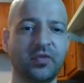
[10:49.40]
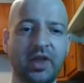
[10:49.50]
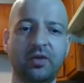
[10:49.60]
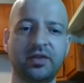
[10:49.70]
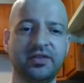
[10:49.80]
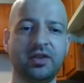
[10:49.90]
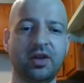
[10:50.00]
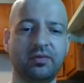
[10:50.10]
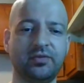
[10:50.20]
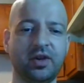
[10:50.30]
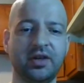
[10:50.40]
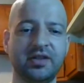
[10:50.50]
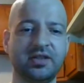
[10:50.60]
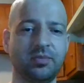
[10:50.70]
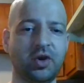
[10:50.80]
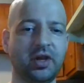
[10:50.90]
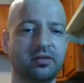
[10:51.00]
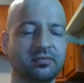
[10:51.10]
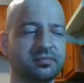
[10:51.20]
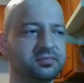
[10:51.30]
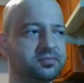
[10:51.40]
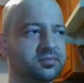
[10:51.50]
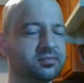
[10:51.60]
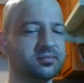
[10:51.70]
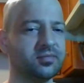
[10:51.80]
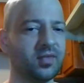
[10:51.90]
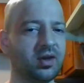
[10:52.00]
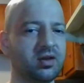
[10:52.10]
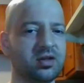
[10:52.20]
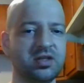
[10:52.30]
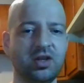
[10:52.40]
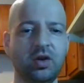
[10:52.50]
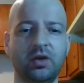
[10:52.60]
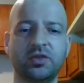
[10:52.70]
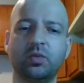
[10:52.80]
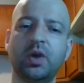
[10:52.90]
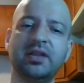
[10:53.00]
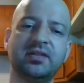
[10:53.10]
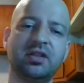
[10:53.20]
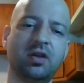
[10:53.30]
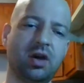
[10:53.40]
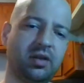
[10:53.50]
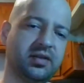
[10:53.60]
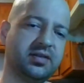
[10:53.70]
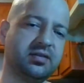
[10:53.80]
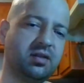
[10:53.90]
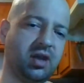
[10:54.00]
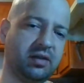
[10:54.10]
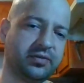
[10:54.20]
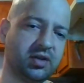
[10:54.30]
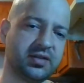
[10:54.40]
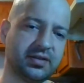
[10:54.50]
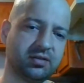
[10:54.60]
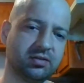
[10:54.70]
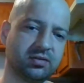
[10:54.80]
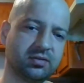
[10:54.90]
that was very disappointing. So I was wasting all this effort,